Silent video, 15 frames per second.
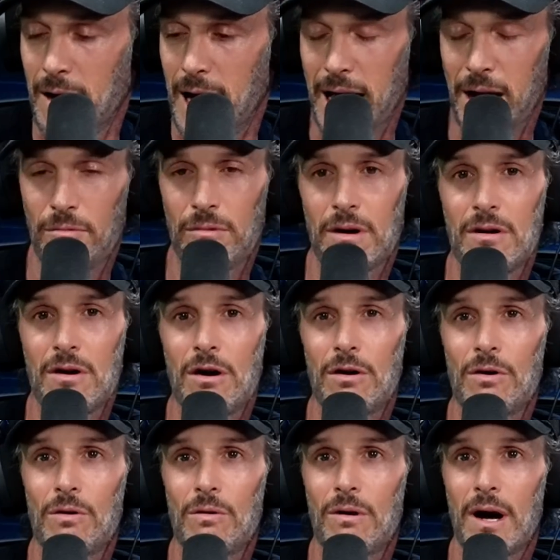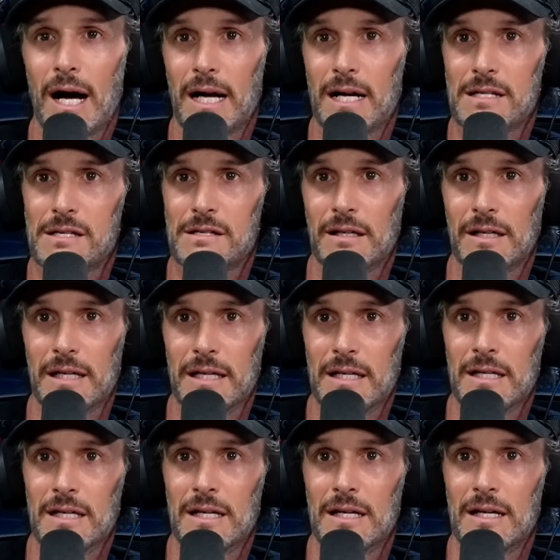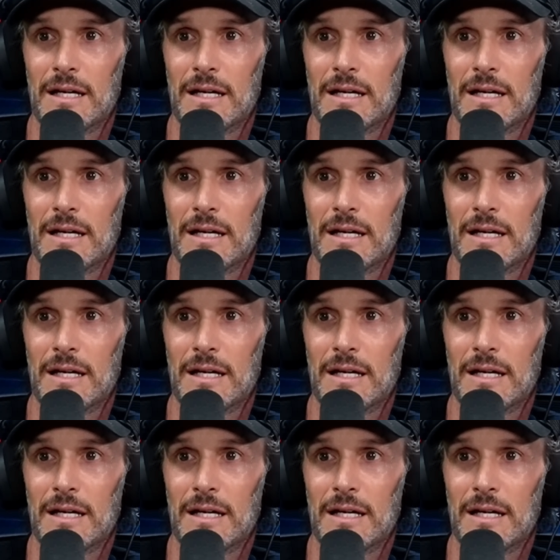don't know, honestly,